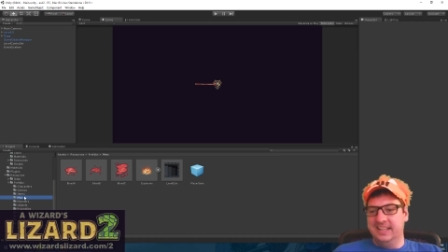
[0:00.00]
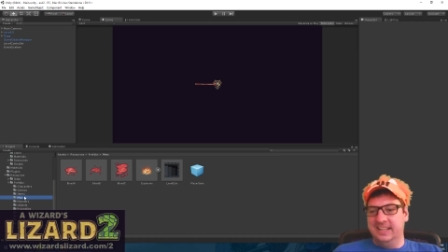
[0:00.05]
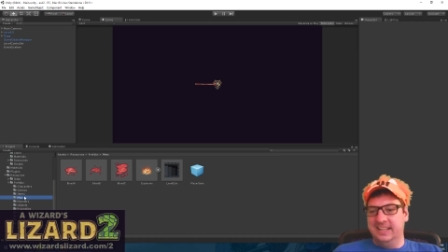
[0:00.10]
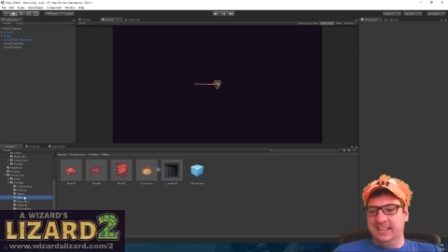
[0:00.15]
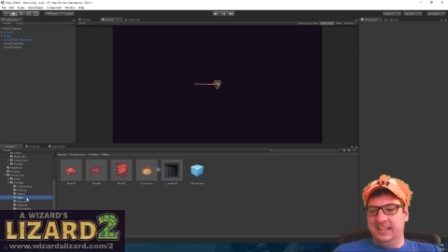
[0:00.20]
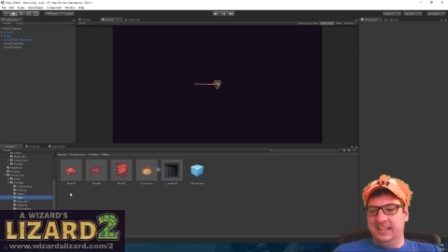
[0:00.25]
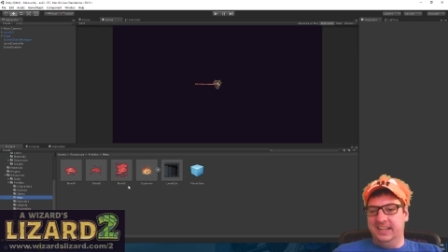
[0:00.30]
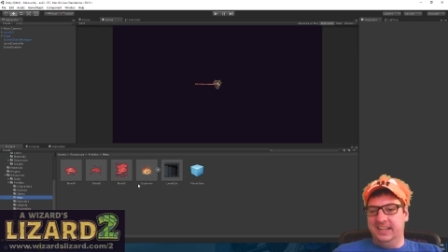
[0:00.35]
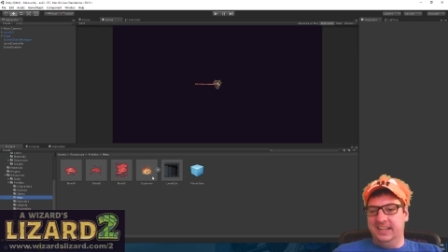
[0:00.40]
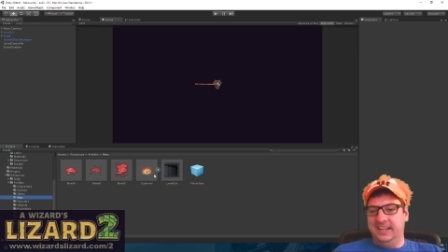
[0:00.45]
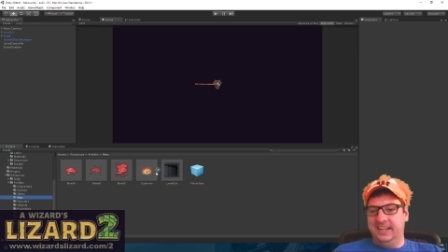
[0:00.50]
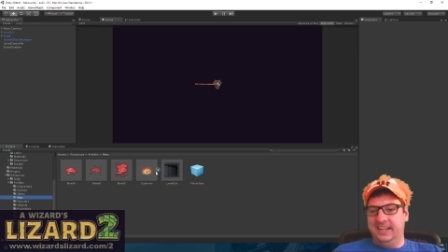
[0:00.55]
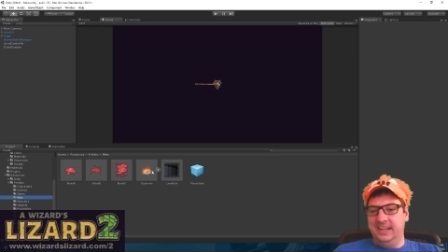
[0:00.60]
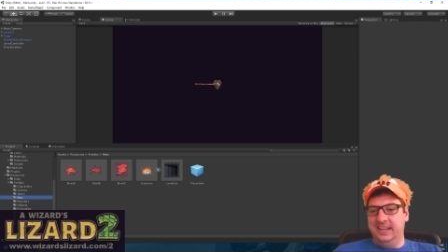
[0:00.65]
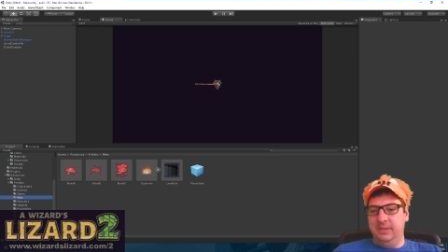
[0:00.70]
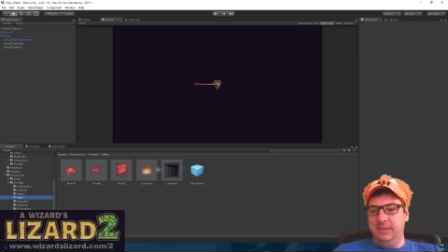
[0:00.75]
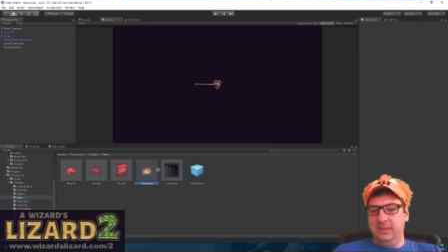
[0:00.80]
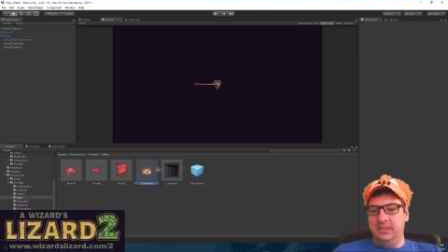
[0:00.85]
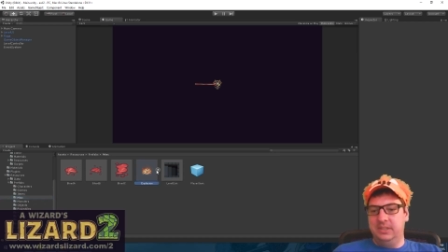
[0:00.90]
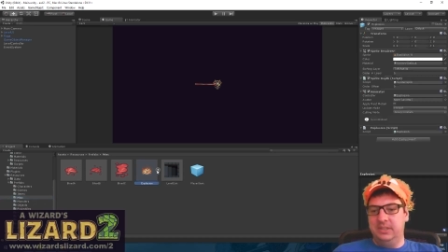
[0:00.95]

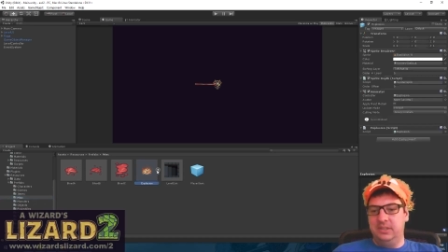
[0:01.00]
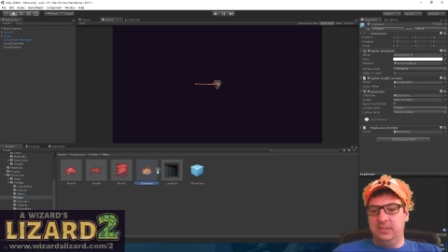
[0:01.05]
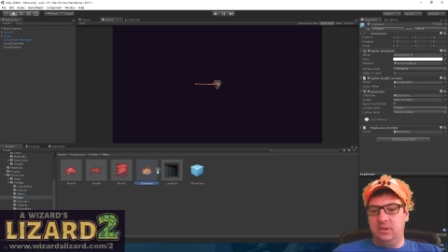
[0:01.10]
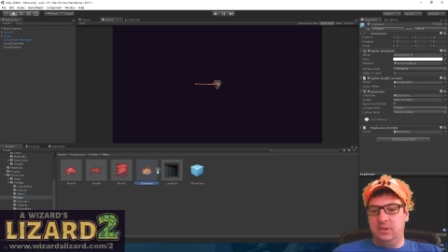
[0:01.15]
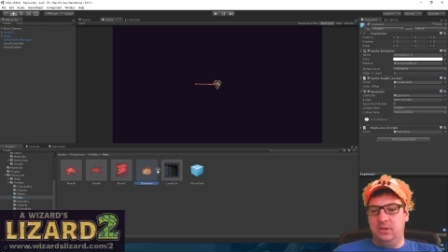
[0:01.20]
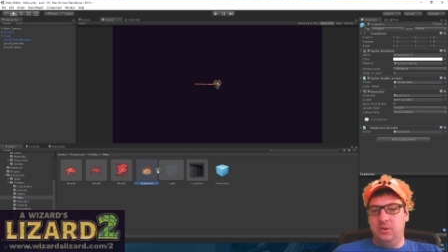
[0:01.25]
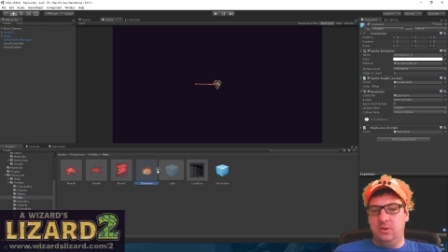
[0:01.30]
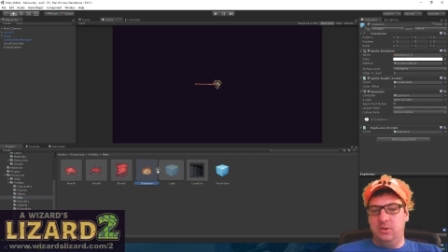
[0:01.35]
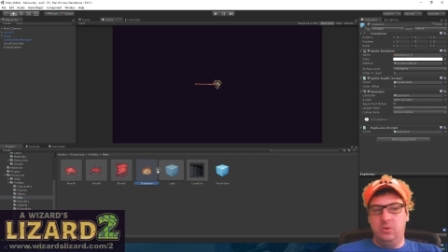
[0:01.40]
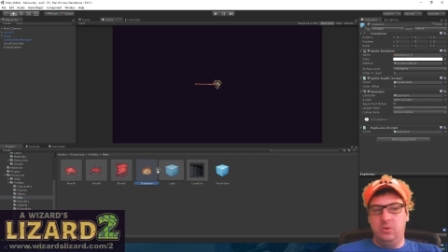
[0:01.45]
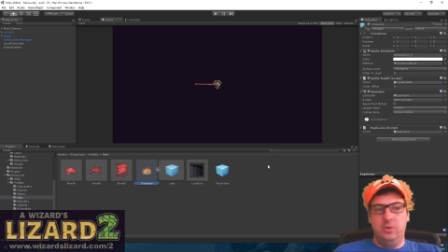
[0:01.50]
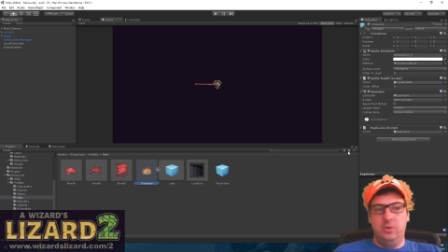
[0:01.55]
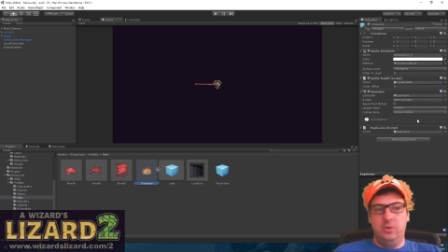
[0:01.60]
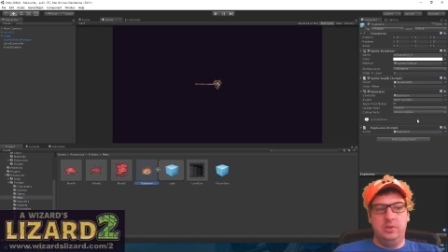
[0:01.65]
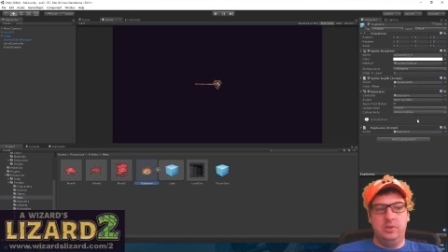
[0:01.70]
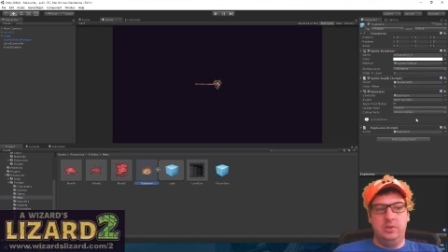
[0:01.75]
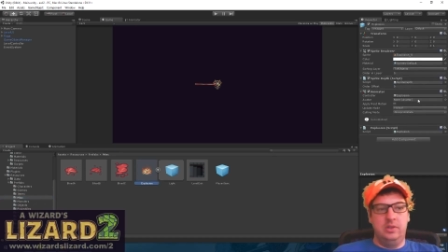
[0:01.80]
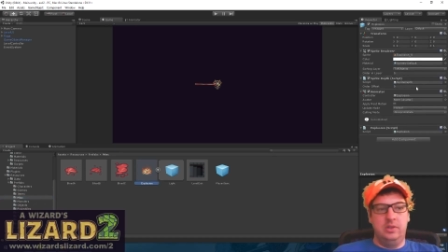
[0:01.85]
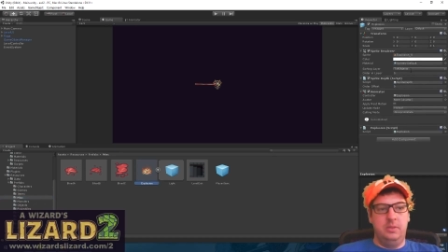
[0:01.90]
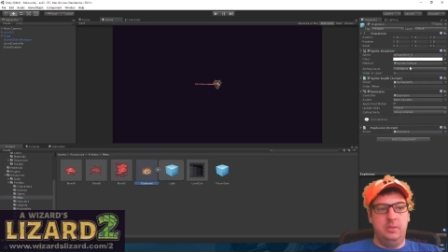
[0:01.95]
Anyways, so
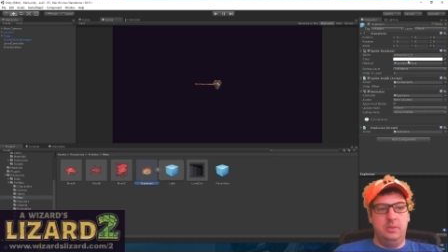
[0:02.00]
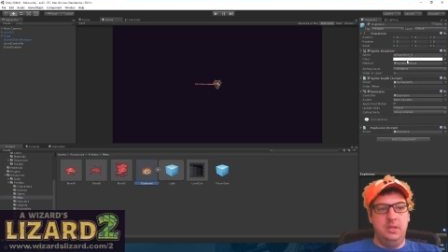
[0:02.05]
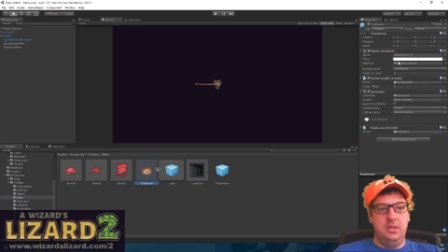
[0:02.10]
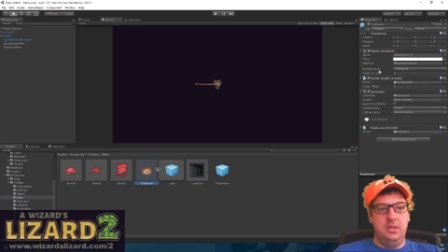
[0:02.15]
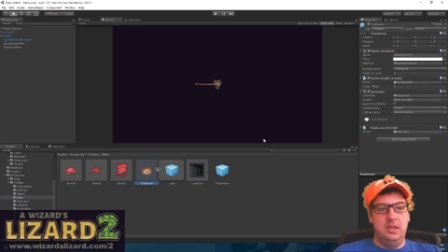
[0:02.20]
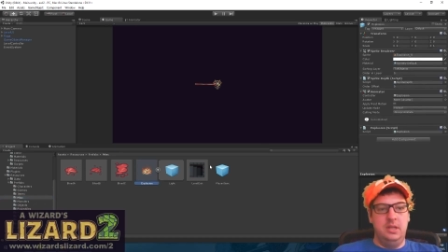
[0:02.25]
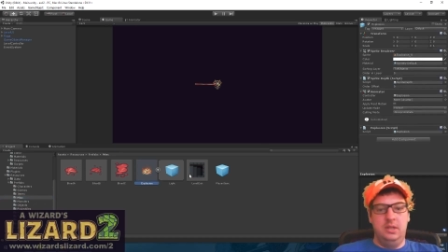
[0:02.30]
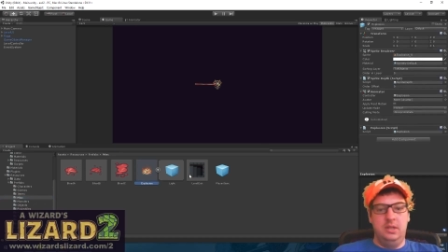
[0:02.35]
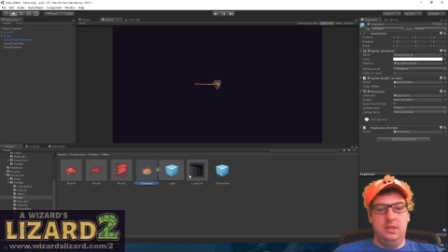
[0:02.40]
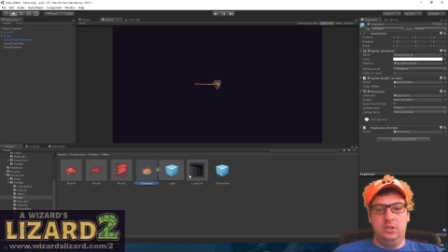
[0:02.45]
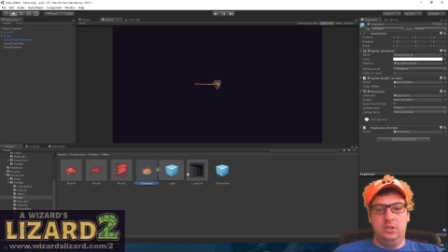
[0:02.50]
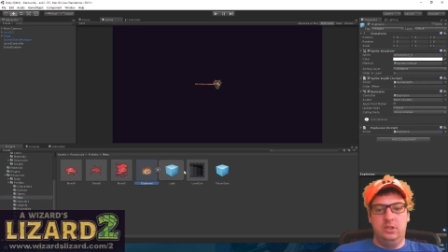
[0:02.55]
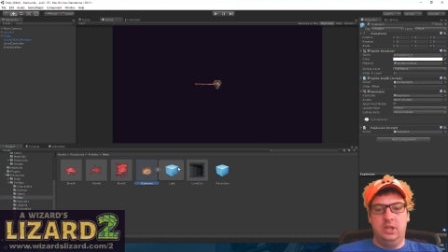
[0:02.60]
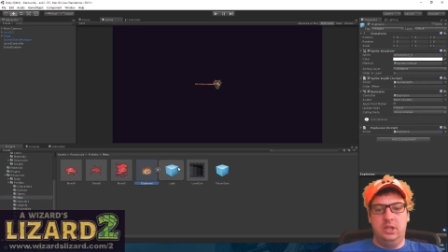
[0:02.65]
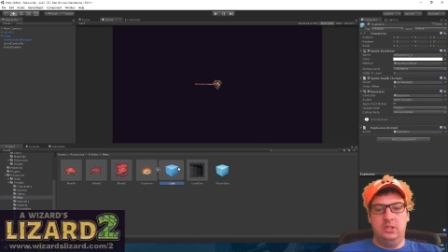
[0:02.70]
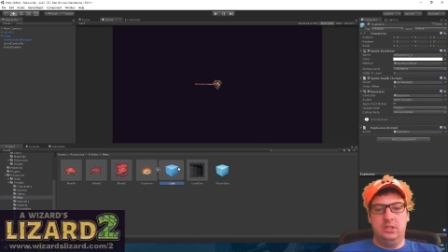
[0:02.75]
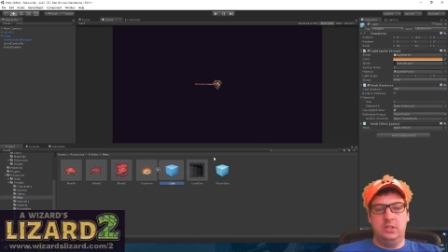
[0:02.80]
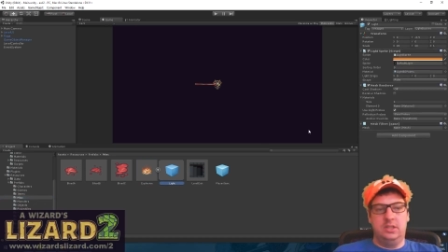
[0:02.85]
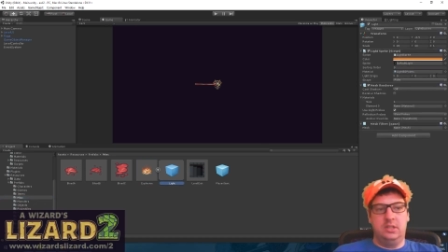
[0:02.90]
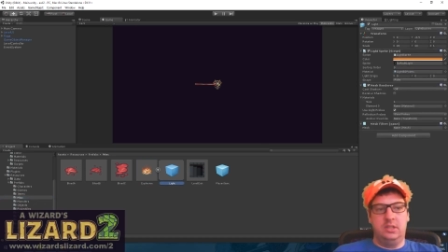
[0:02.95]
let me change
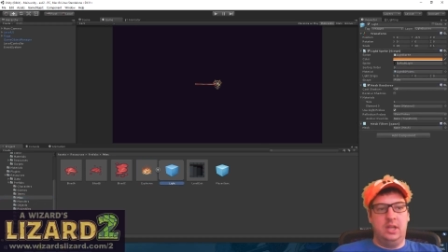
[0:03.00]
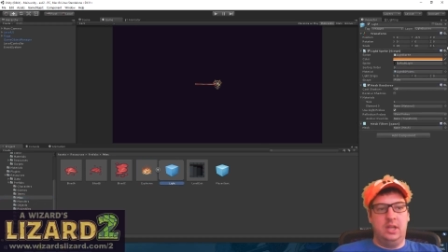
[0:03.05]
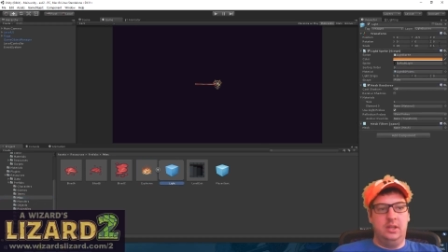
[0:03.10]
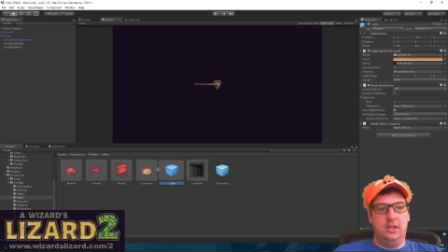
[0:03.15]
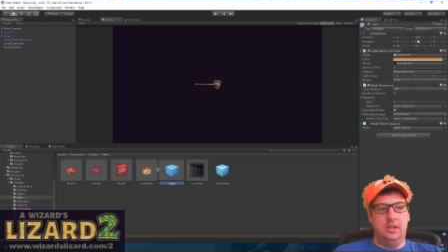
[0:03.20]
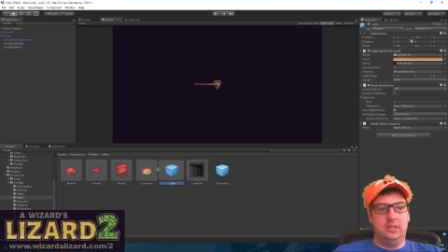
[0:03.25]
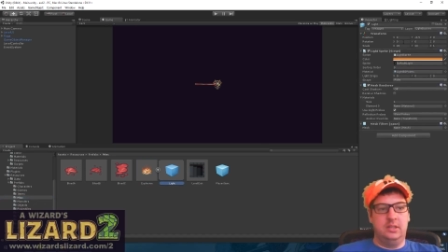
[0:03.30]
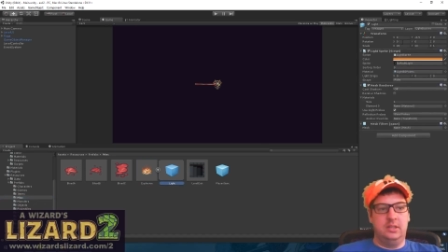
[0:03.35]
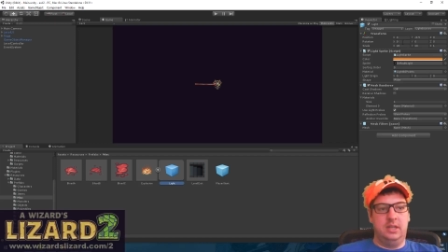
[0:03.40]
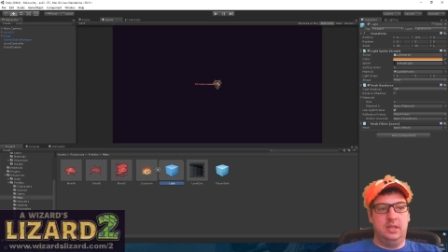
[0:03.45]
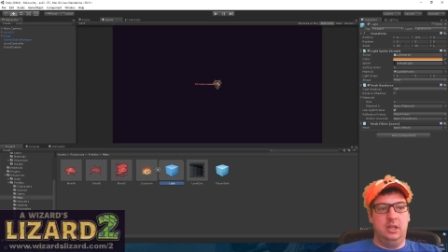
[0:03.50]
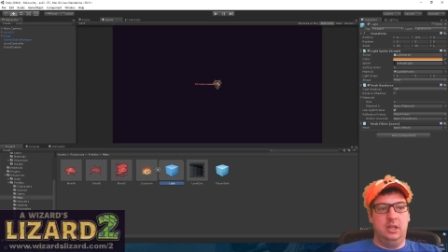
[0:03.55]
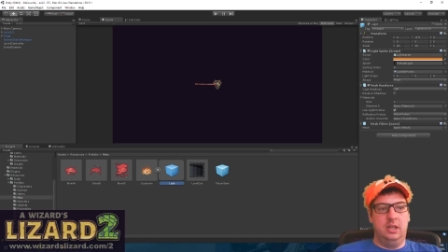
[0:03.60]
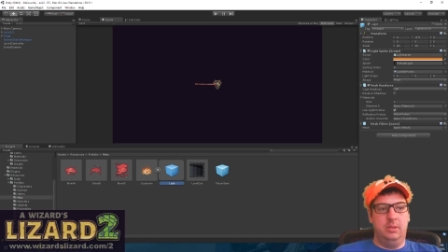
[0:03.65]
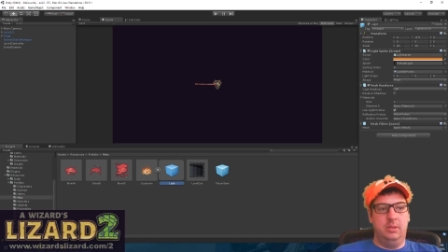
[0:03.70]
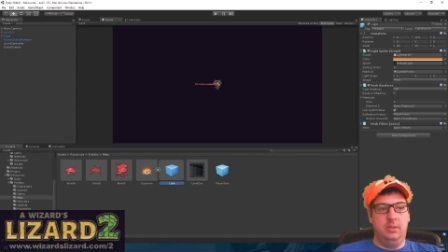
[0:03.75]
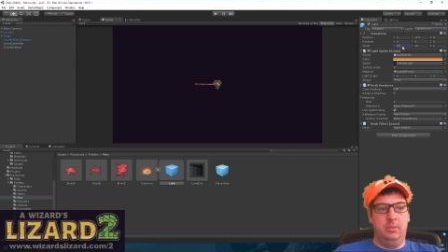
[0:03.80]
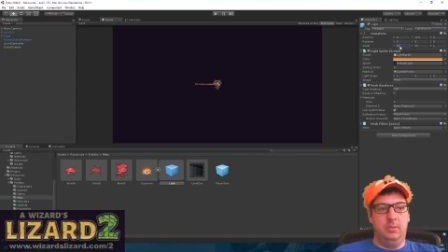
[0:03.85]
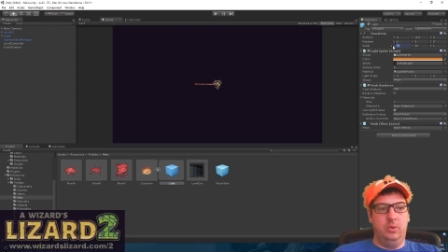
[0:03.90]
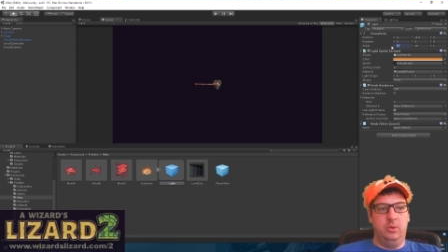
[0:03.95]
the scaling of this light a
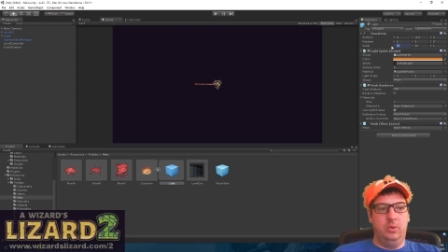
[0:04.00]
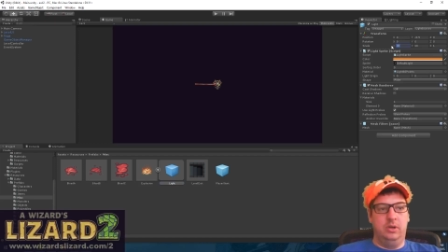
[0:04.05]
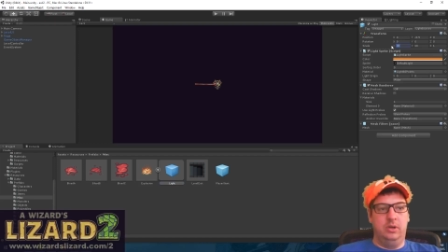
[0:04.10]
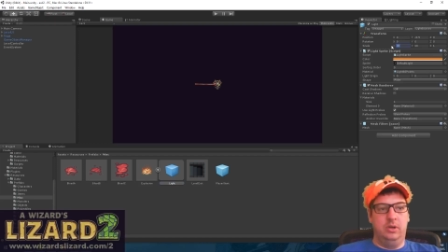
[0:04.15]
little bit more.